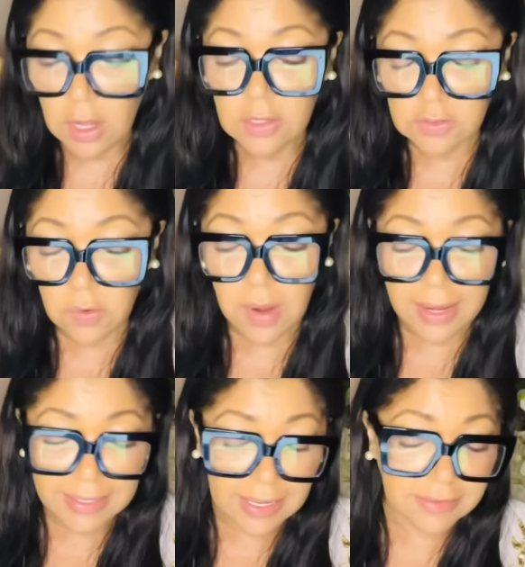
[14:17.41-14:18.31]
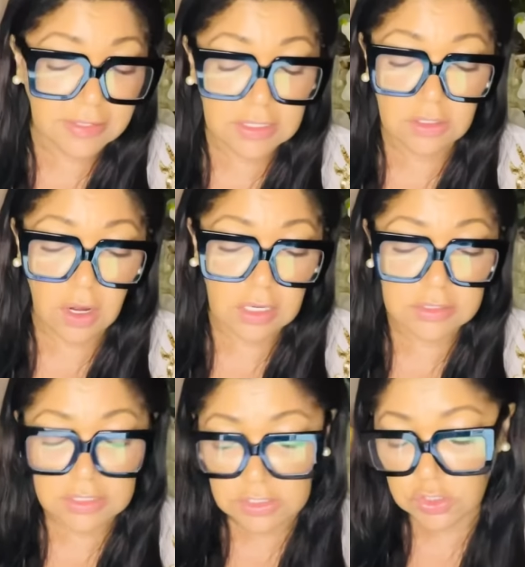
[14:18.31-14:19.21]
So I guess he
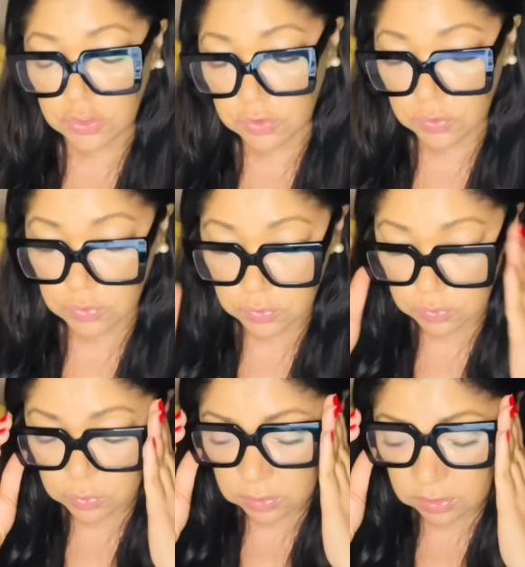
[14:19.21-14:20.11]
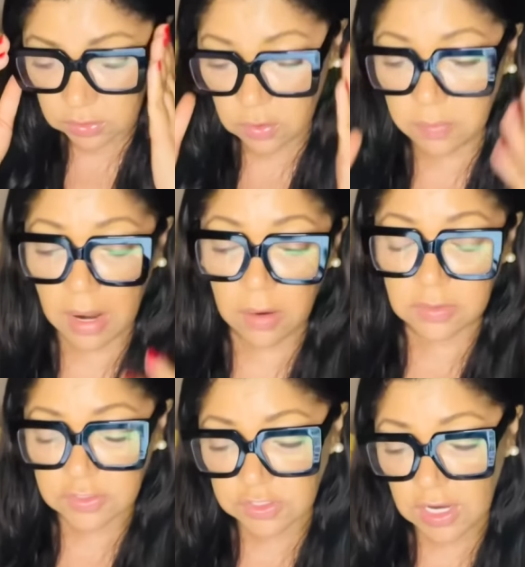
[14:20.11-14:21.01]
logged into, you know,
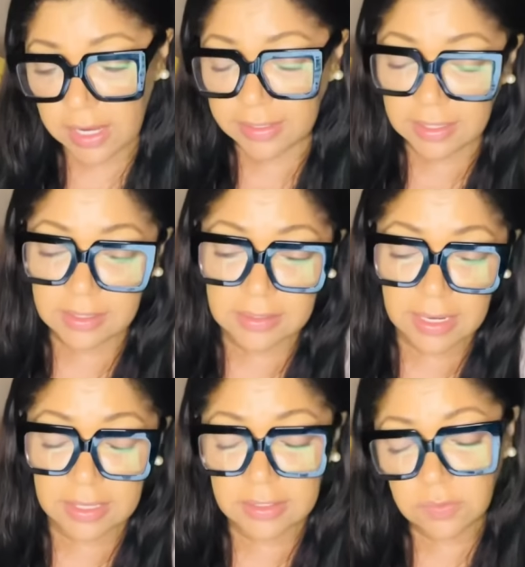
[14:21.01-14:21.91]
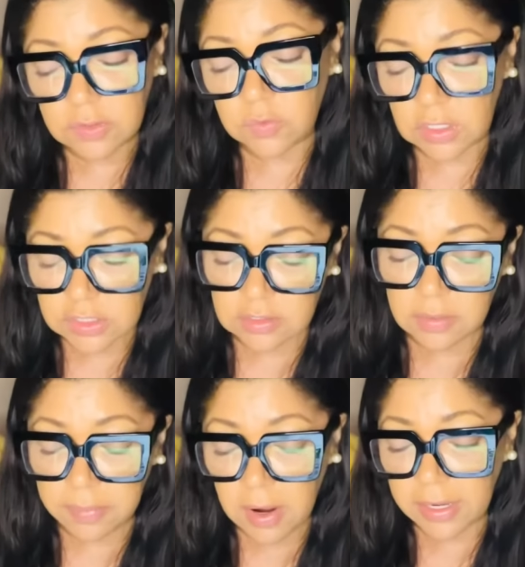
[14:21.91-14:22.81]
Marwa's channel and he was watching the
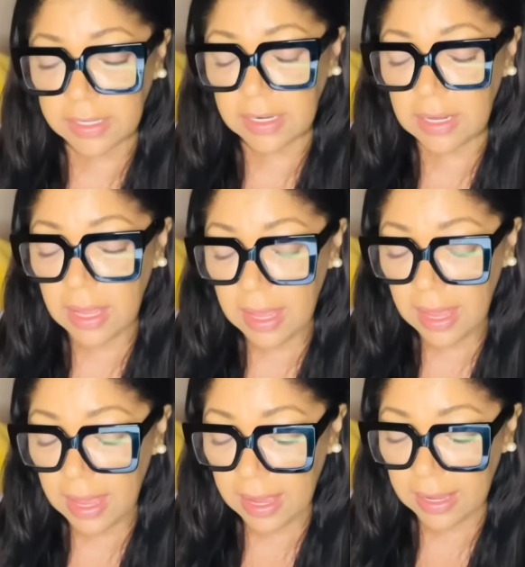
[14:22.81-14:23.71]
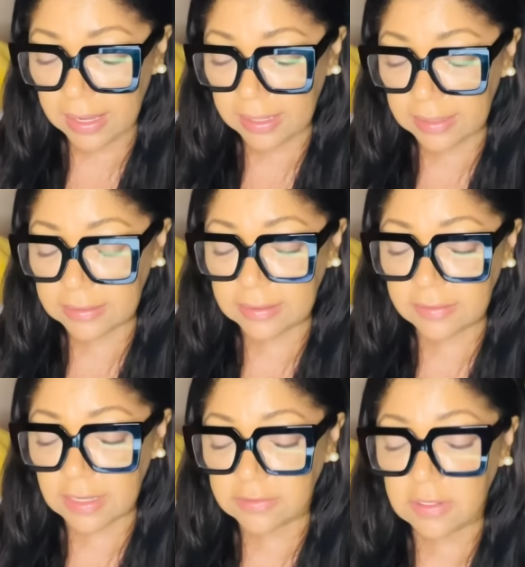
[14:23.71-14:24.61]
party and
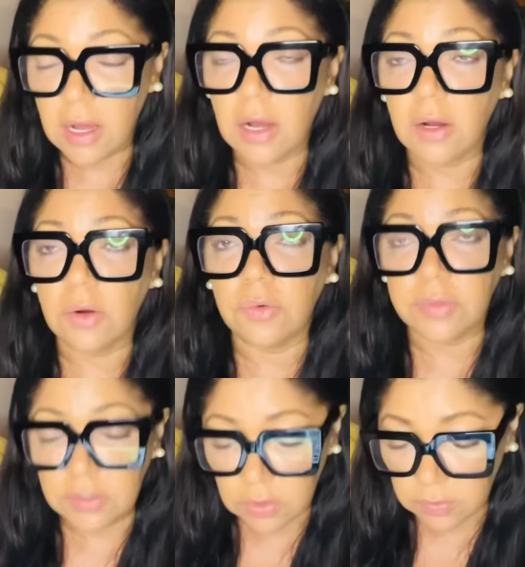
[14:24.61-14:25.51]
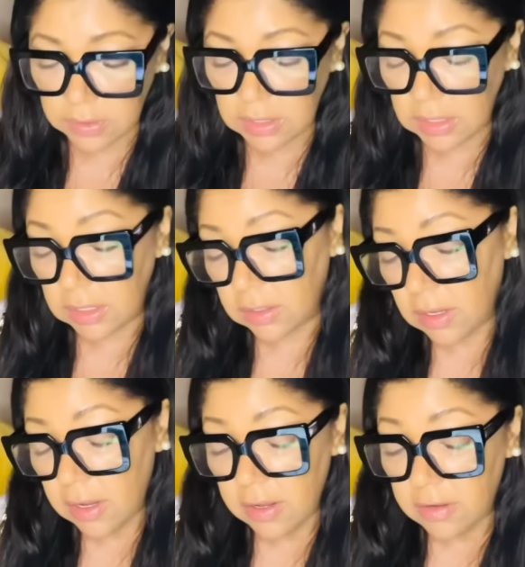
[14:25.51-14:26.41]
that's how you know he
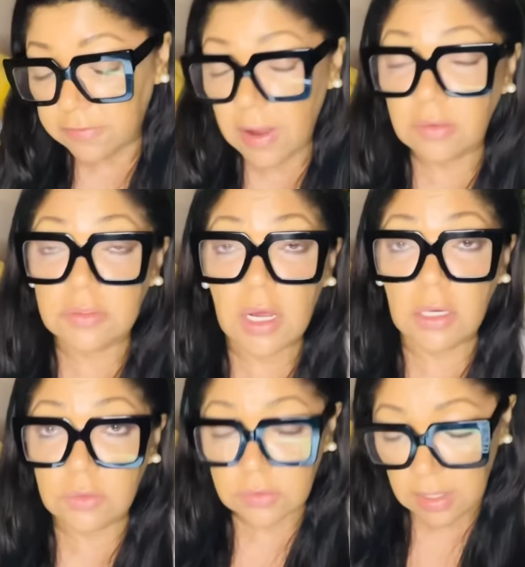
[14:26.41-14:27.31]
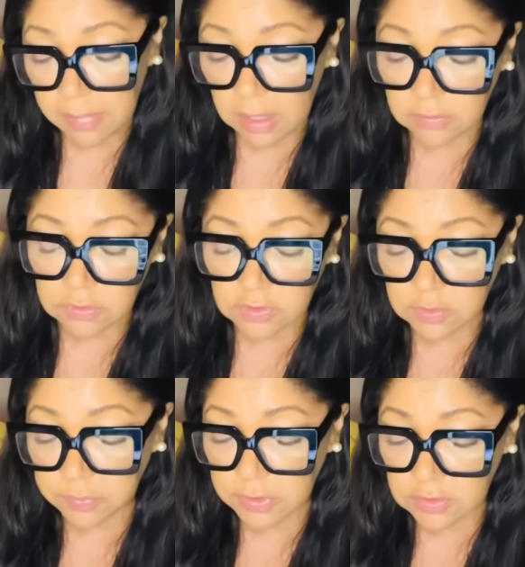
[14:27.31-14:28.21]
found out about this
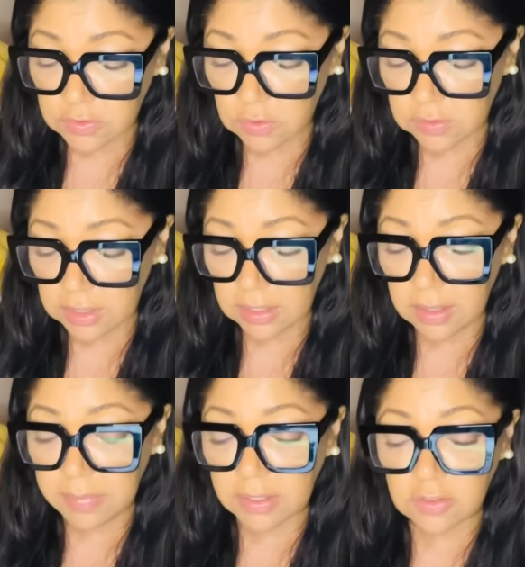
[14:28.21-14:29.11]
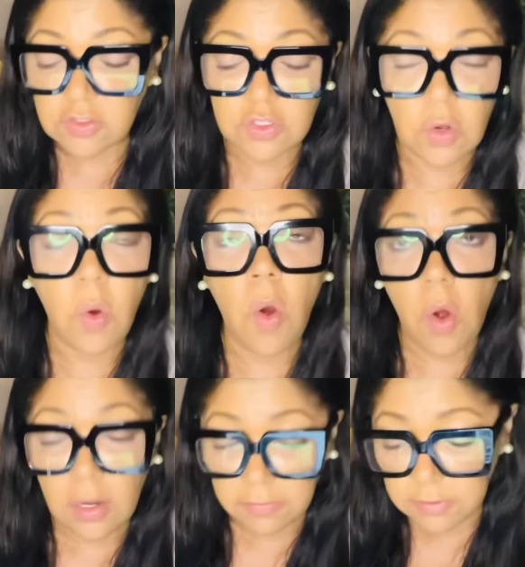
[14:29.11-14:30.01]
Prince Odinga because you know all
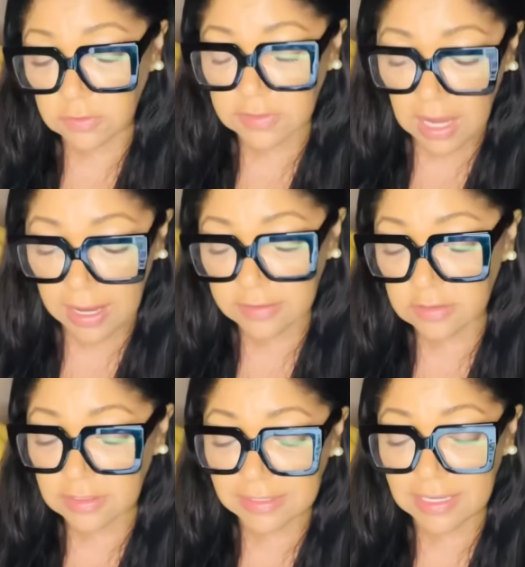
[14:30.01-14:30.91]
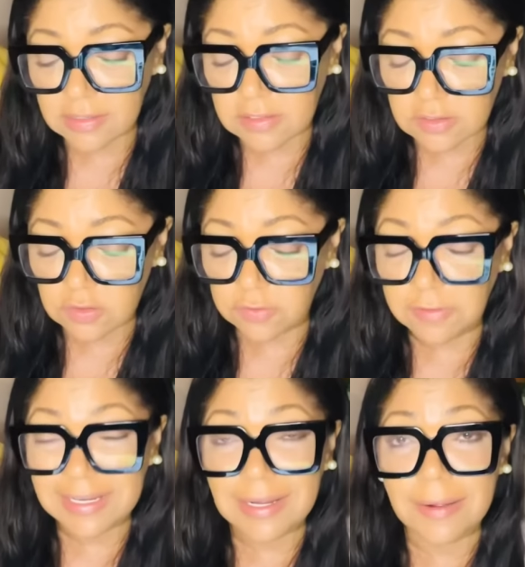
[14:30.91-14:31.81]
of those guys are connected to
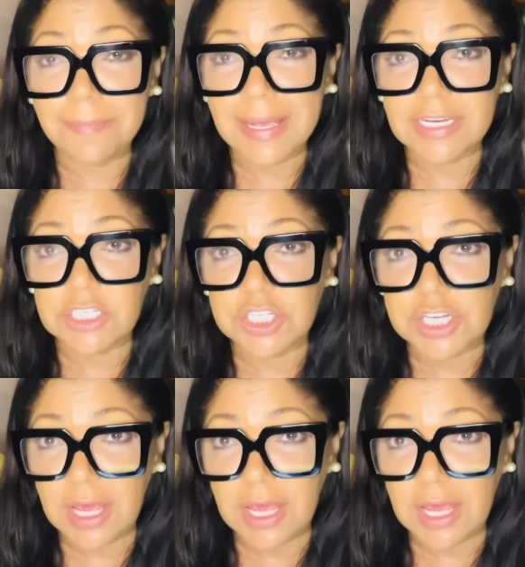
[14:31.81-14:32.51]
Villa Medellin.